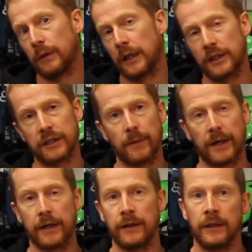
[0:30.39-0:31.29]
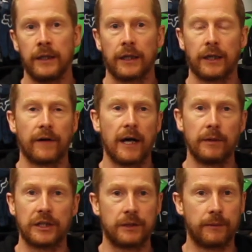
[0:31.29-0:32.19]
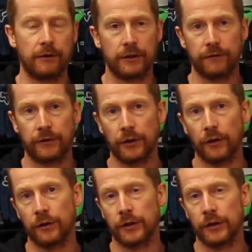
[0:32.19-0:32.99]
It doesn't matter kind of how much experience you've got on